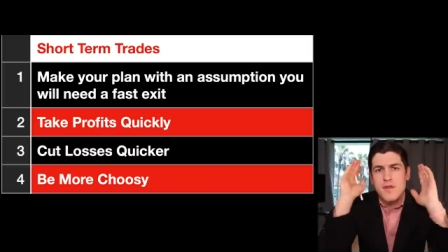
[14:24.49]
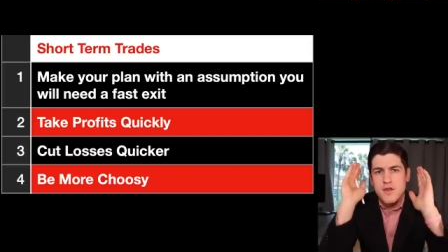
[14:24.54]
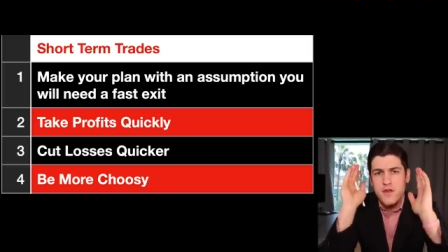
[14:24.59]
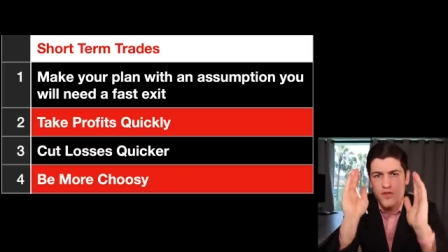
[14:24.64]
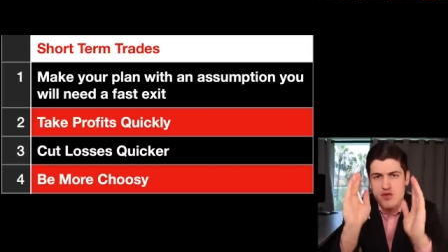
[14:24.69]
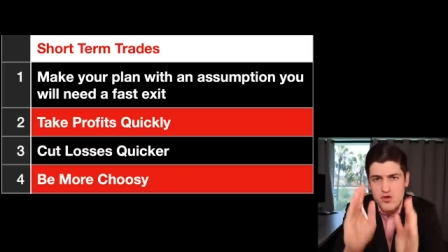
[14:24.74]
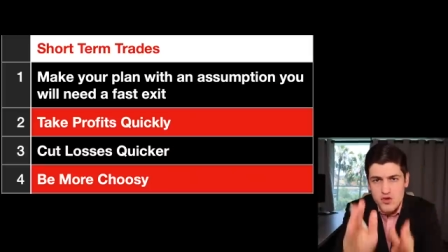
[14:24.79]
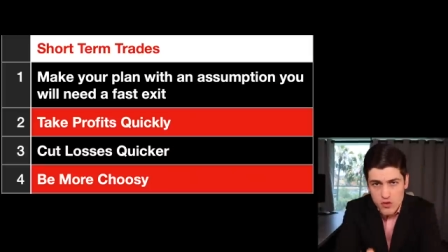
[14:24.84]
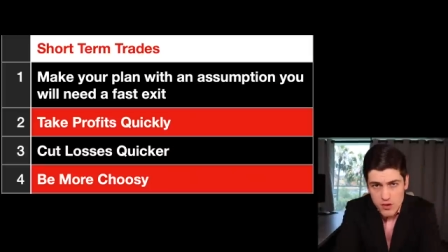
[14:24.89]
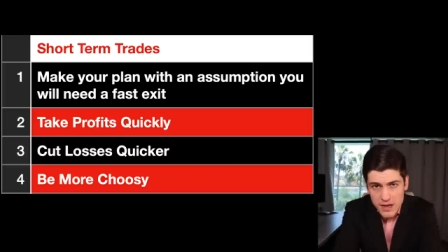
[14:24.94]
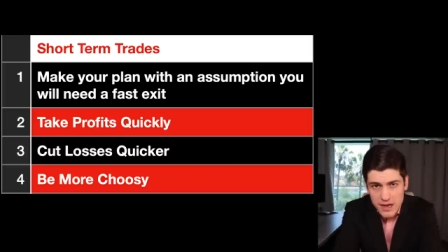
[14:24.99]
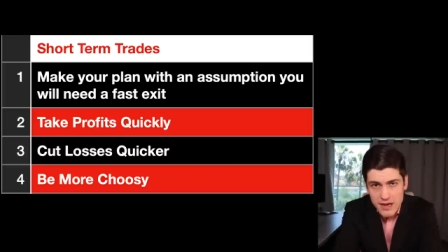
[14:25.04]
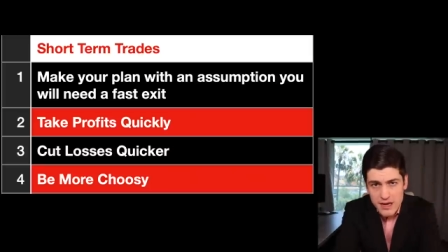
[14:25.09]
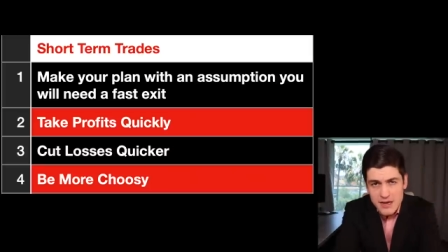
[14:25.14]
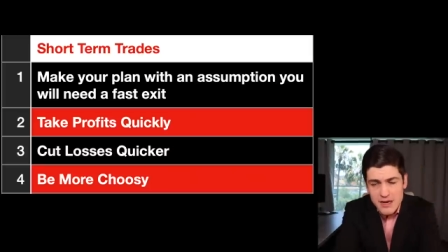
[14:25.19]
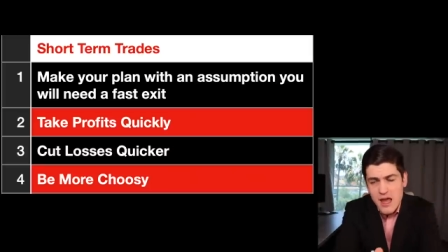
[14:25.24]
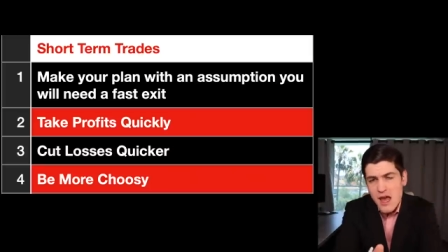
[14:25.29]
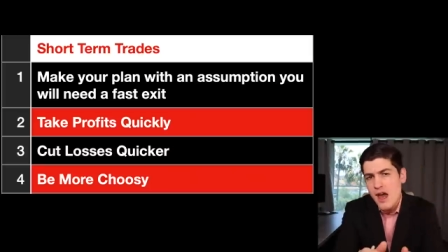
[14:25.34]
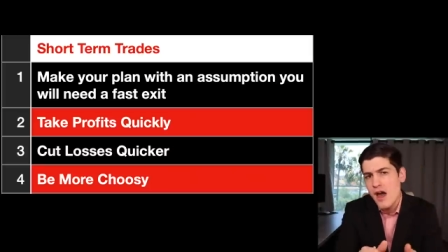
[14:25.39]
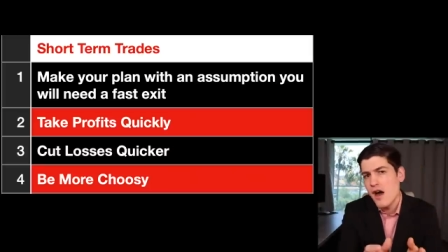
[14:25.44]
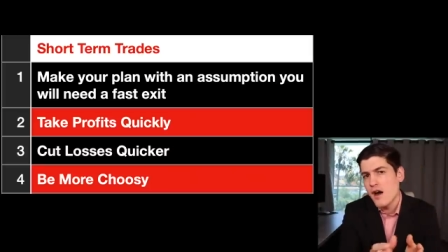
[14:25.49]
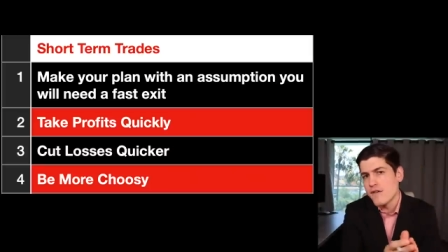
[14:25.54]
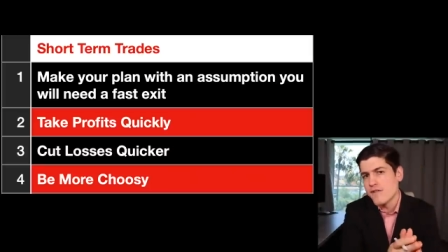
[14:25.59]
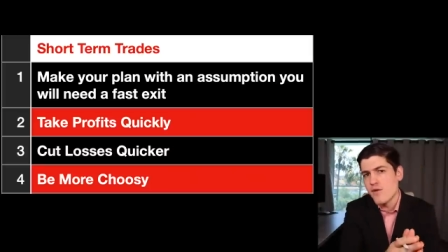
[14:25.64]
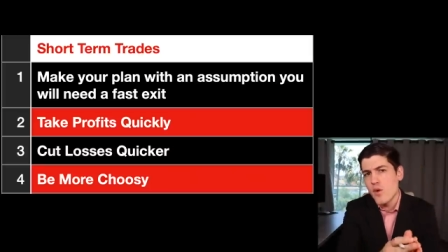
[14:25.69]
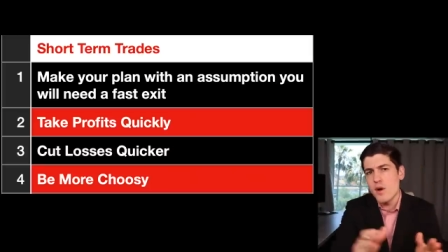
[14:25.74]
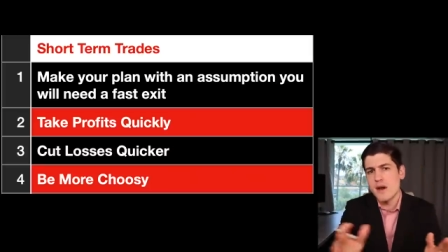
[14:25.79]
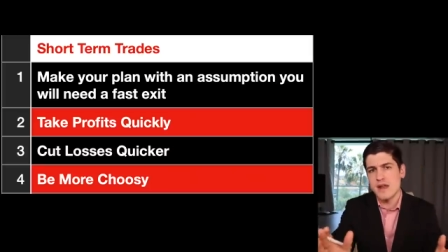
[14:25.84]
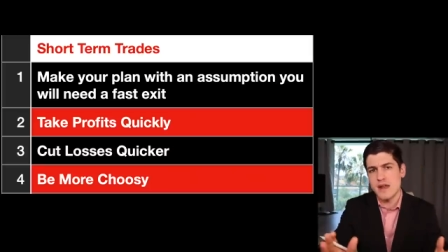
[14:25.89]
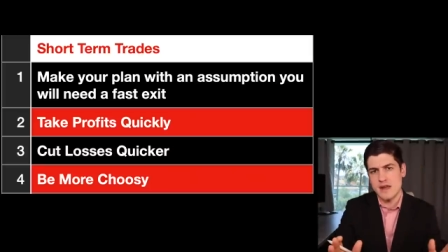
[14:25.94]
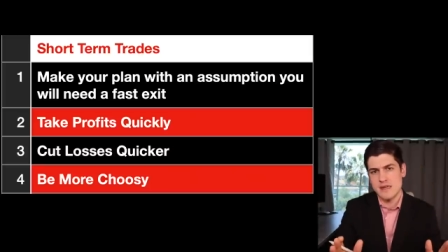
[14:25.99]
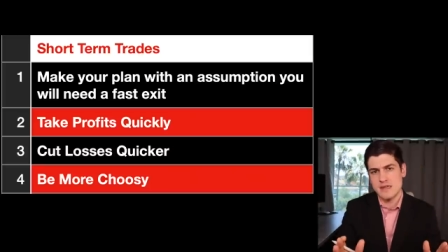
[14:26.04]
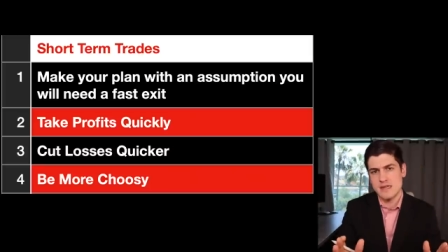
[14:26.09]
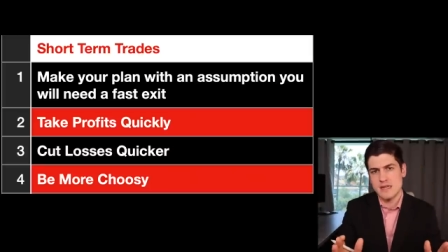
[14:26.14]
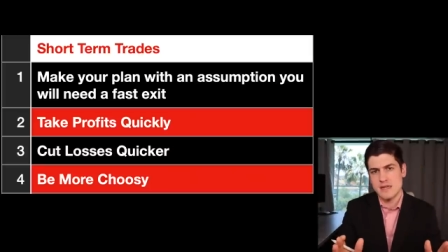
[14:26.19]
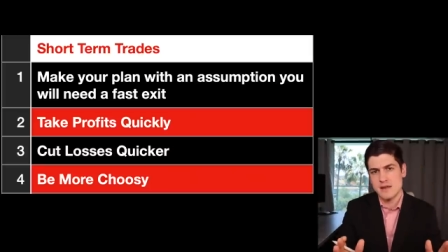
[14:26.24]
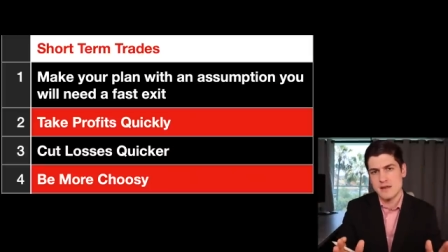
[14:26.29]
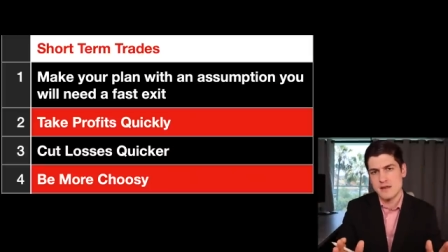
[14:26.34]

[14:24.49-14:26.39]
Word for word: the screen, avoid it.